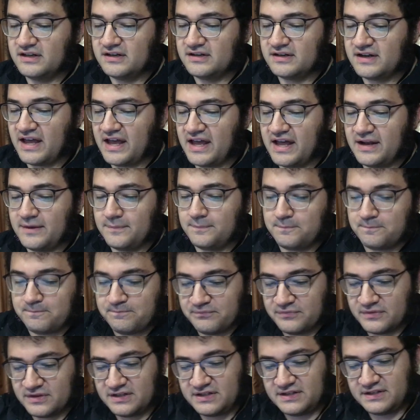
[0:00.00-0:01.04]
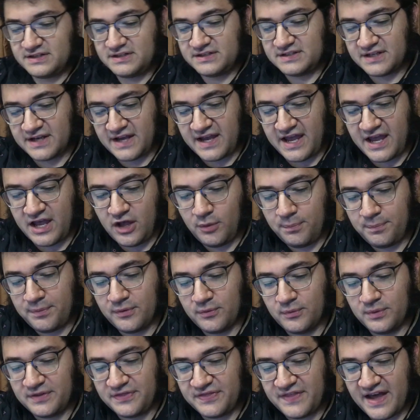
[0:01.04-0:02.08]
And to help
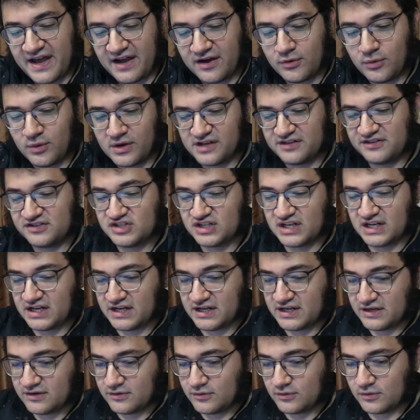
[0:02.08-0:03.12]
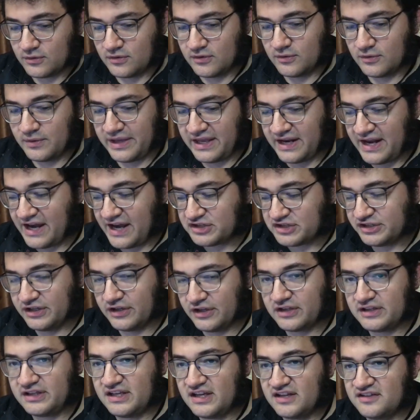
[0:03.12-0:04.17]
with that question, we can actually look
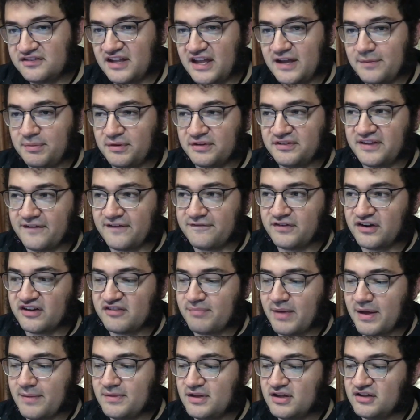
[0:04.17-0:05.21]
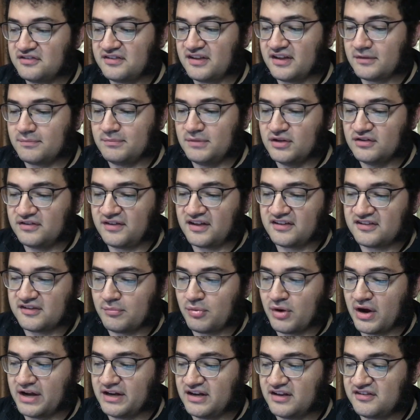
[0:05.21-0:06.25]
at the example set for us by music. Music is a
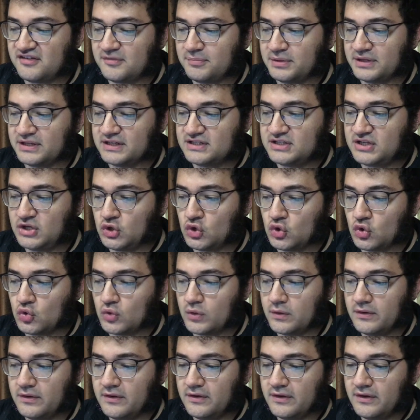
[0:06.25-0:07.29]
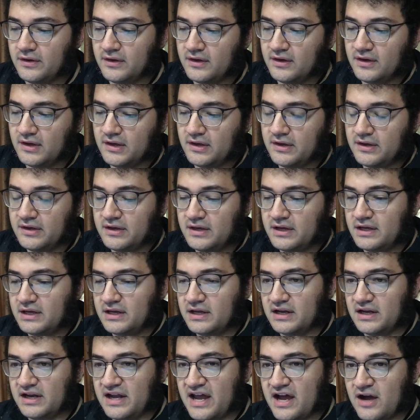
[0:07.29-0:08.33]
broad discipline too.
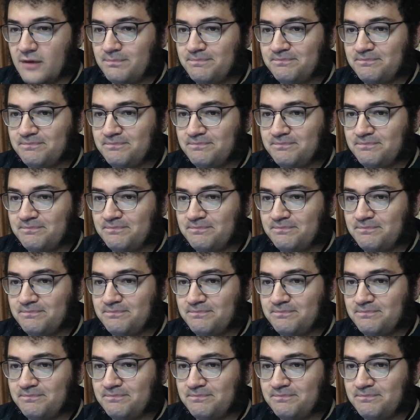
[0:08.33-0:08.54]
Now,